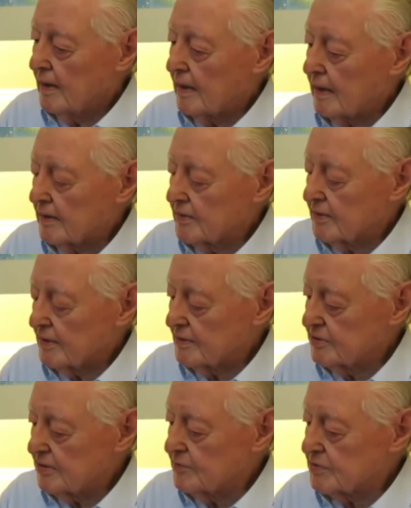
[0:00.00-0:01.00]

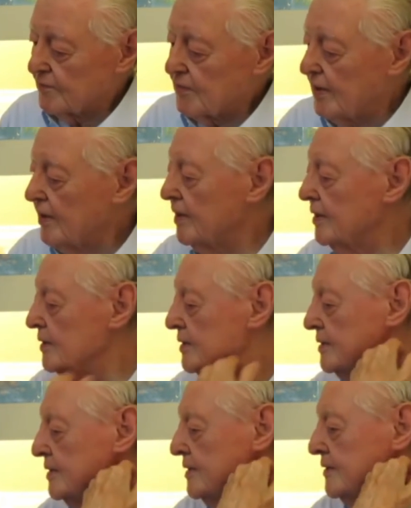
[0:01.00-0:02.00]
and she was a very,
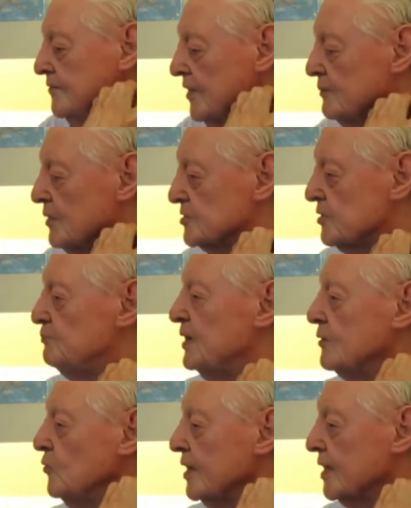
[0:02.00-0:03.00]
very much a
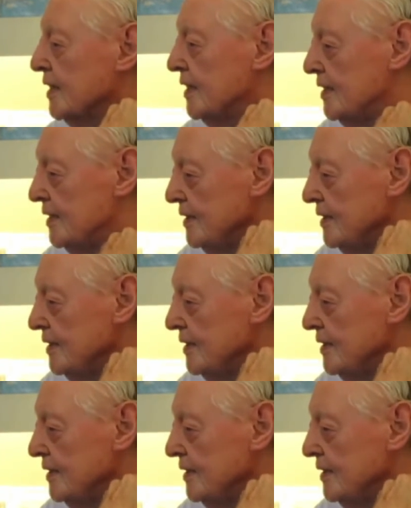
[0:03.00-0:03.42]
bigwig,